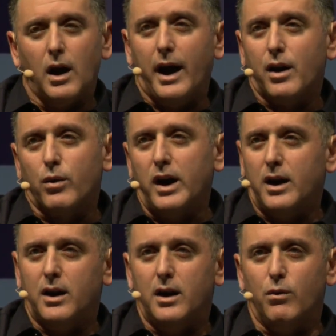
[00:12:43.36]
I agree,
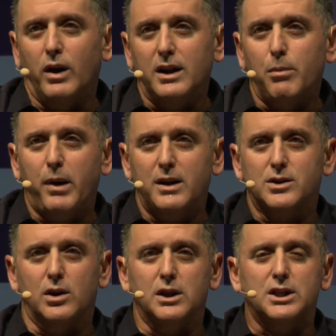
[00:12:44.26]
and it really
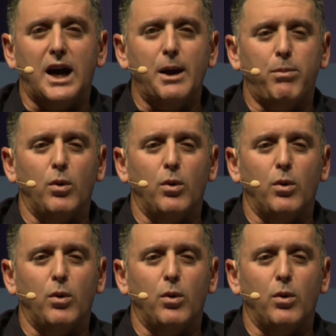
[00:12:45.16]
depends on the type